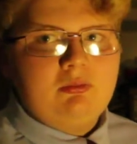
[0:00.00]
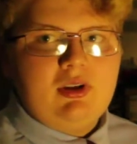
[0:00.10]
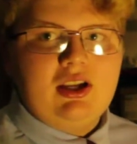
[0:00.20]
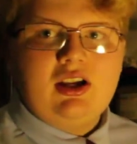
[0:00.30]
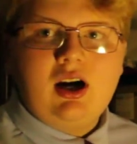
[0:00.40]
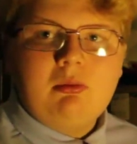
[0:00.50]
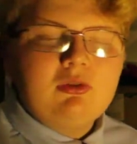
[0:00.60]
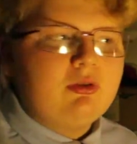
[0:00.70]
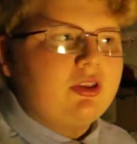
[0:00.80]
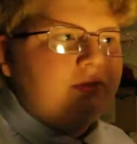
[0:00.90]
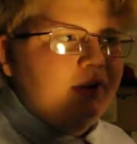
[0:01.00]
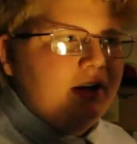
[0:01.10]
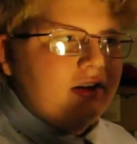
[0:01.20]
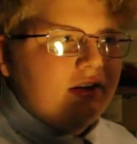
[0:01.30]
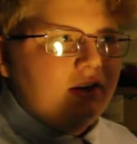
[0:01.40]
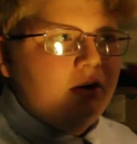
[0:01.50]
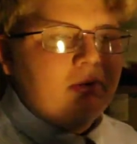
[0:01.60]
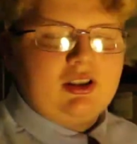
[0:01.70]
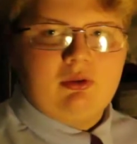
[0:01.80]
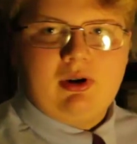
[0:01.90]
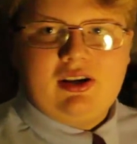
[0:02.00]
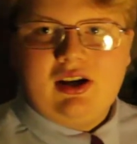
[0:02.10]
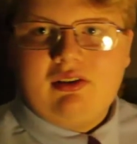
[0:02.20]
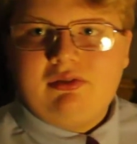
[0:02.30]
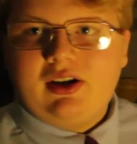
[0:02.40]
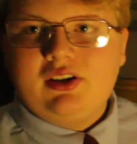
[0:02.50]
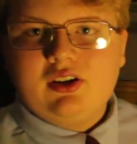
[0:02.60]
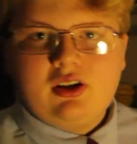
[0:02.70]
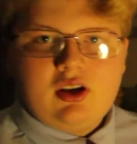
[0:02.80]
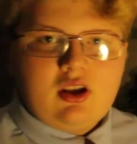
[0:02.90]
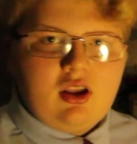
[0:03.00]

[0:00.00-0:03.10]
It comes with the finder scope, like the red dot finder,